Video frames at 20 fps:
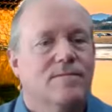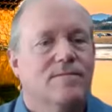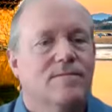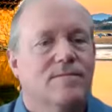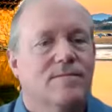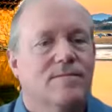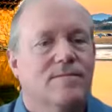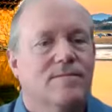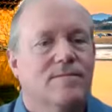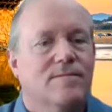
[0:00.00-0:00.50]

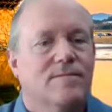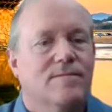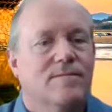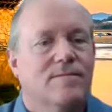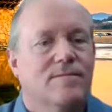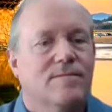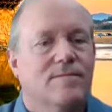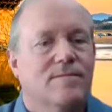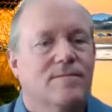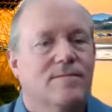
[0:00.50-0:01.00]

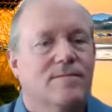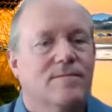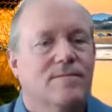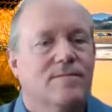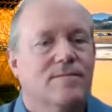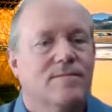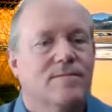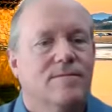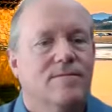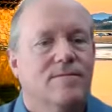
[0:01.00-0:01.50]

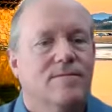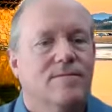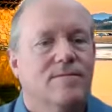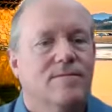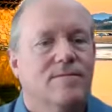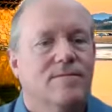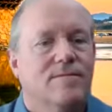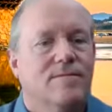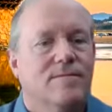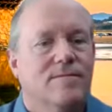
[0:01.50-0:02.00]

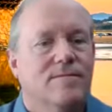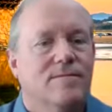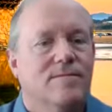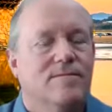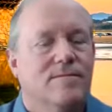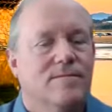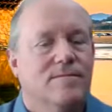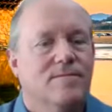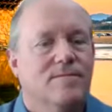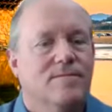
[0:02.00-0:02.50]

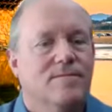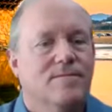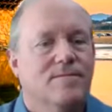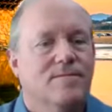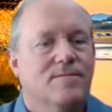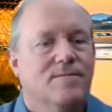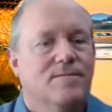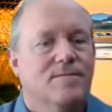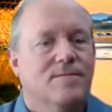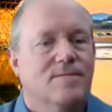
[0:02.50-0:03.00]

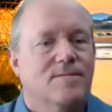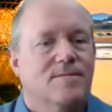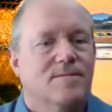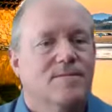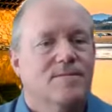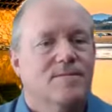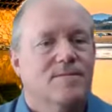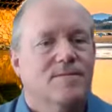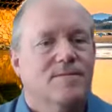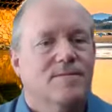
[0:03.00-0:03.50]

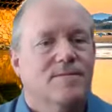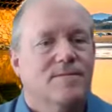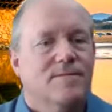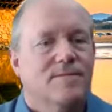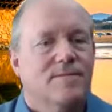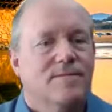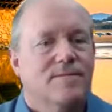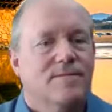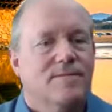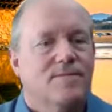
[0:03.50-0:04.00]

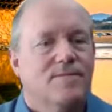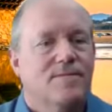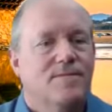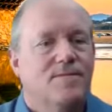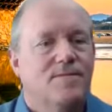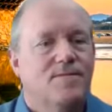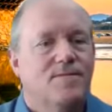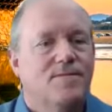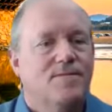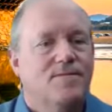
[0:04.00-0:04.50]

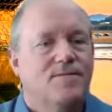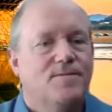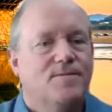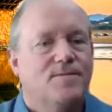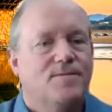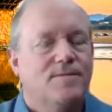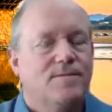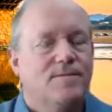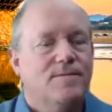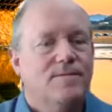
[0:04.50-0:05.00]

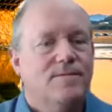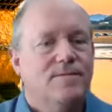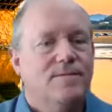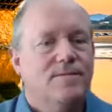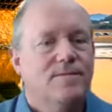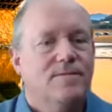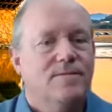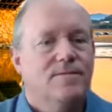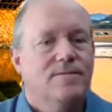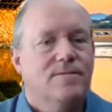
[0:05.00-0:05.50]

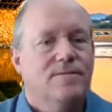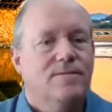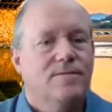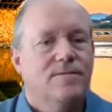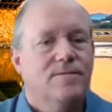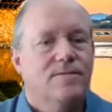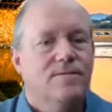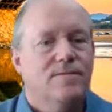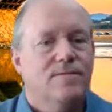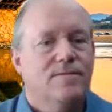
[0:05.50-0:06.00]

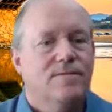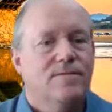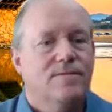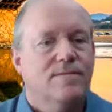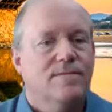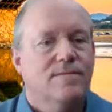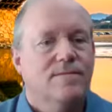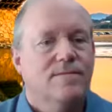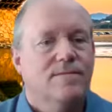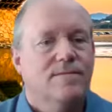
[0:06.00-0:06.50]

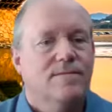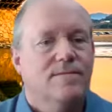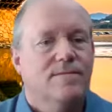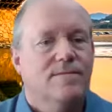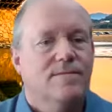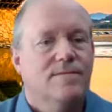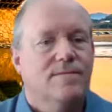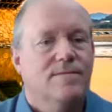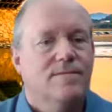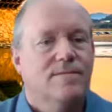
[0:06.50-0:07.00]

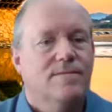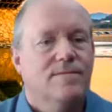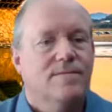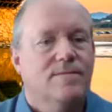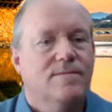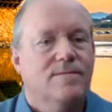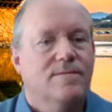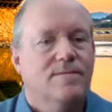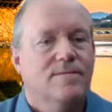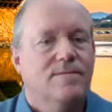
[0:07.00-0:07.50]

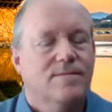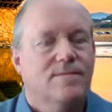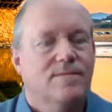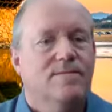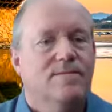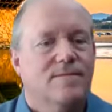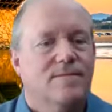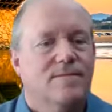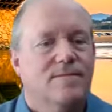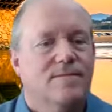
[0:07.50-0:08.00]
No words are spoken by the person on screen.